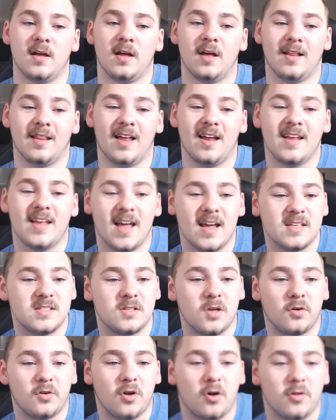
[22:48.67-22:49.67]
A lot of guys
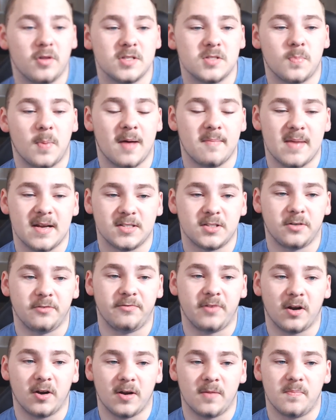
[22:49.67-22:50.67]
don't know this, but I'm actually
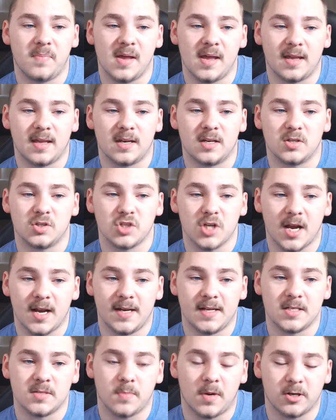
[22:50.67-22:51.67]
very big into
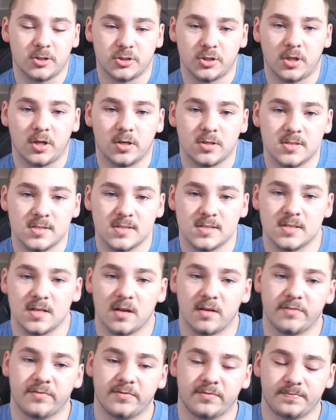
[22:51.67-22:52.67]
Chinese martial arts and
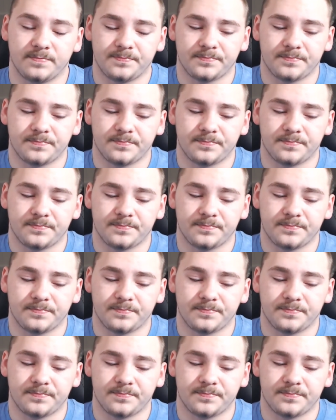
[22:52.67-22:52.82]
stuff.